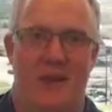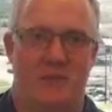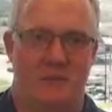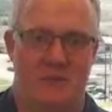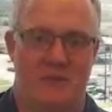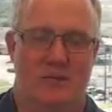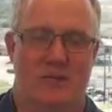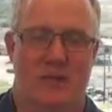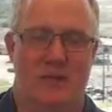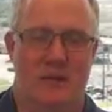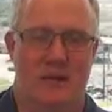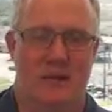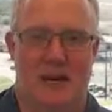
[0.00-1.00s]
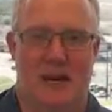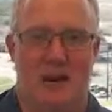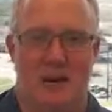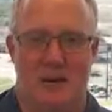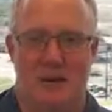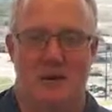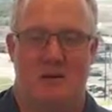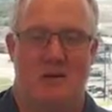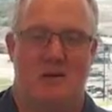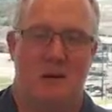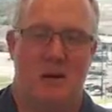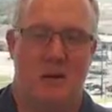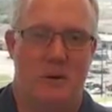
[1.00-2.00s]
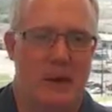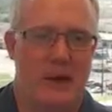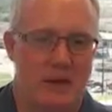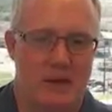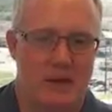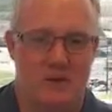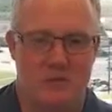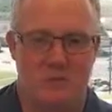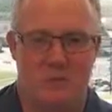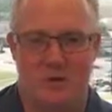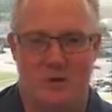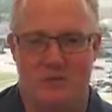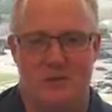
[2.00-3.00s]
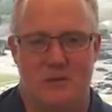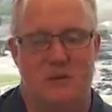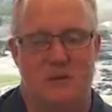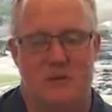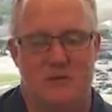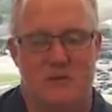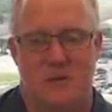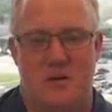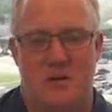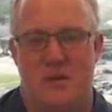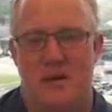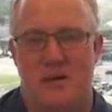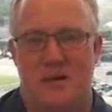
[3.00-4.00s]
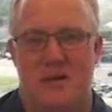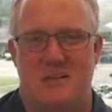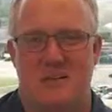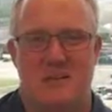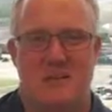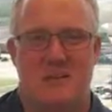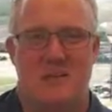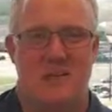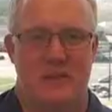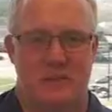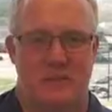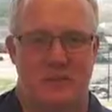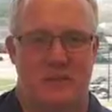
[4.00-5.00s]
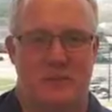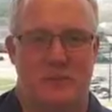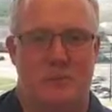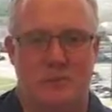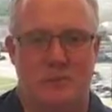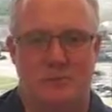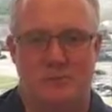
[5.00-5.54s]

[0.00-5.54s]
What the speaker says: It was easy to get in and out. The repacking was pretty simple, so it just makes everything more simple.